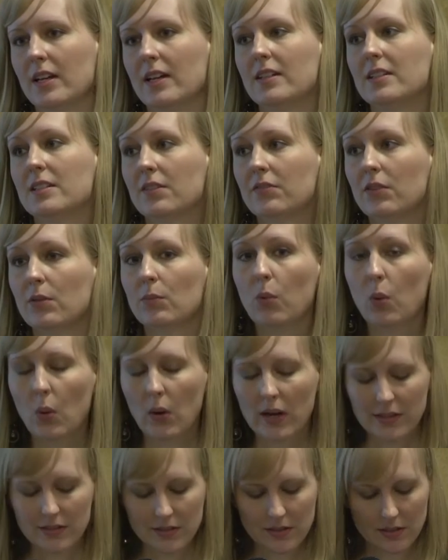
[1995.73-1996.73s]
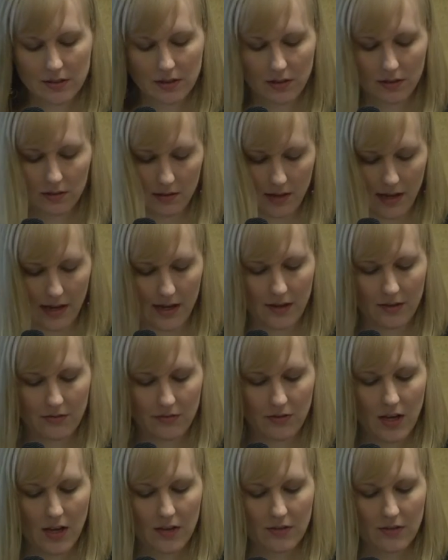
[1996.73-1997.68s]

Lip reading: at different points in their life,